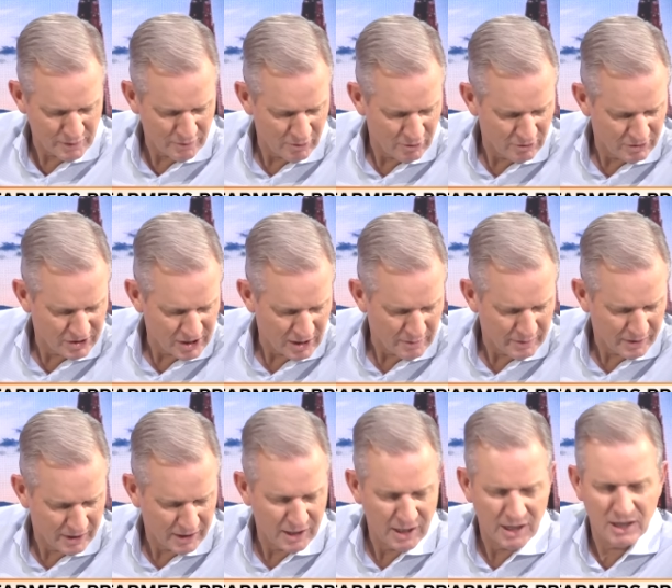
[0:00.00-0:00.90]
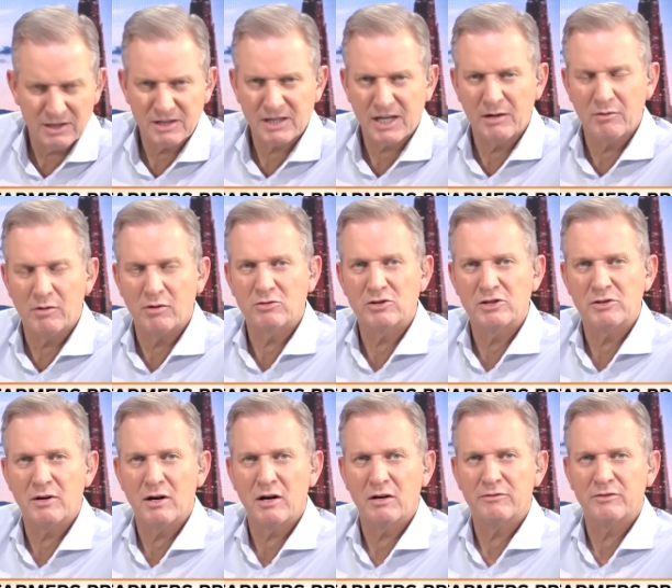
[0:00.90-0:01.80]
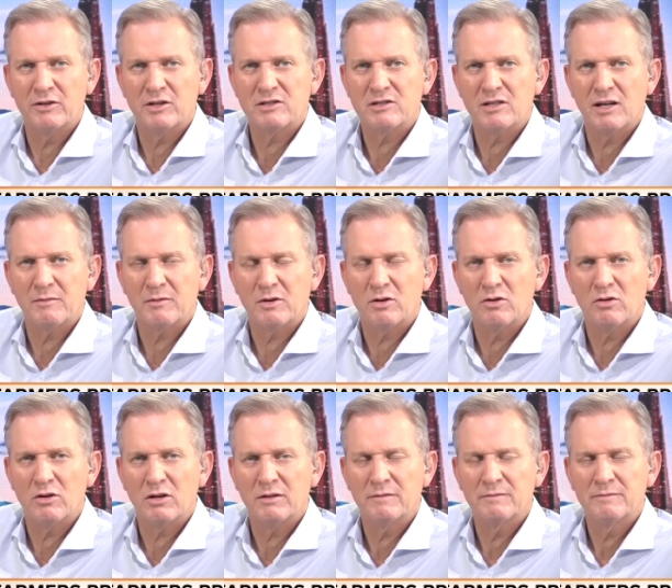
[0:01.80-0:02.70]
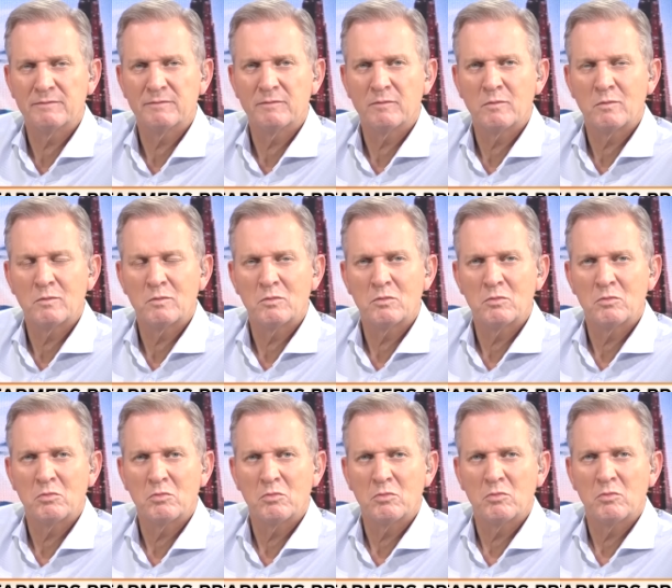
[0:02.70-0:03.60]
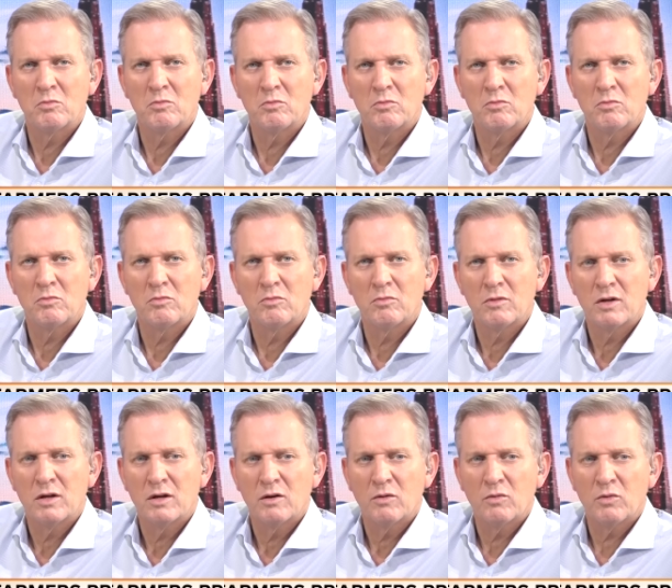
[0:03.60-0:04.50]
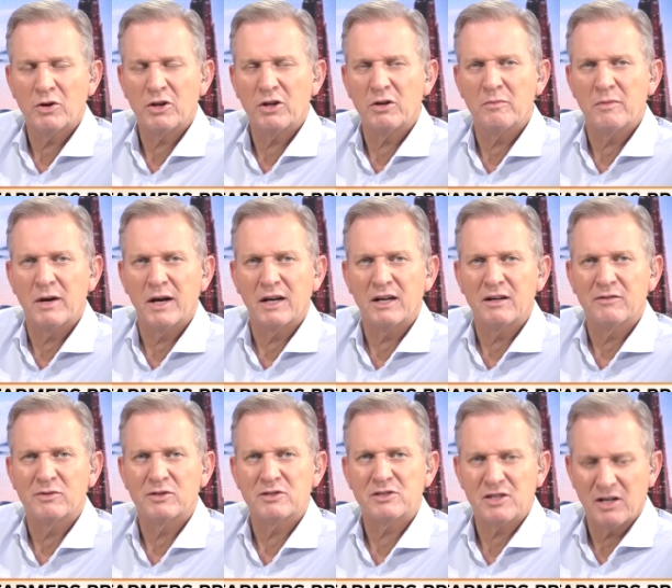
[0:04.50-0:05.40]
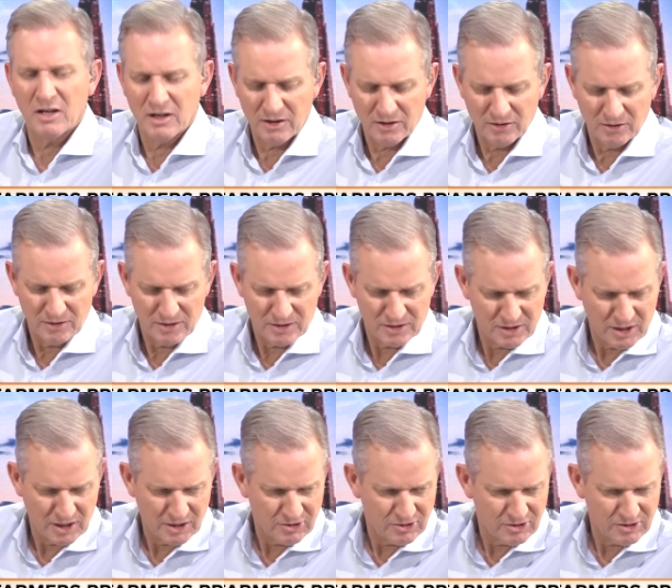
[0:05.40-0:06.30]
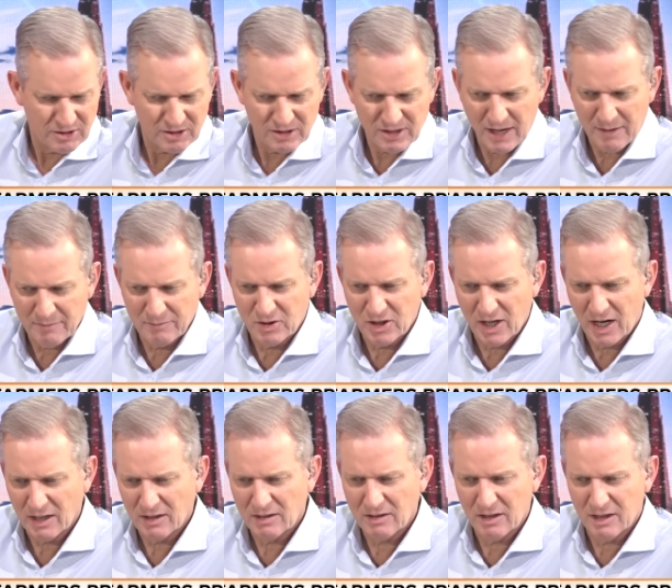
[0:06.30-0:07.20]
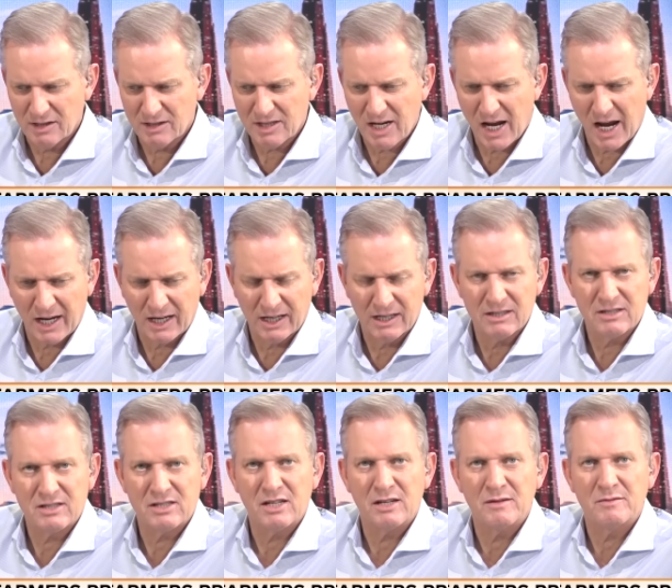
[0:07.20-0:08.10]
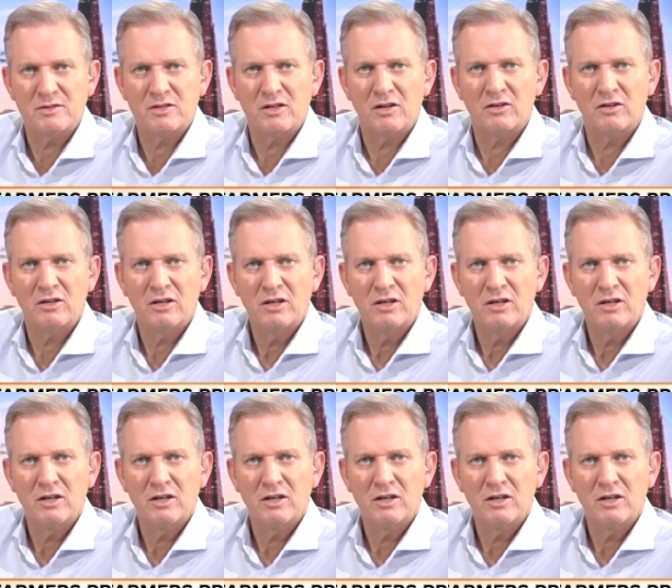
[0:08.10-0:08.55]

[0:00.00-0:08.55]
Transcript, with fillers: um, rude, sir, but can I ask how old you are? First time caller? Oh, 69. What do you make of what's going on in this country? This abject attack, it seems, on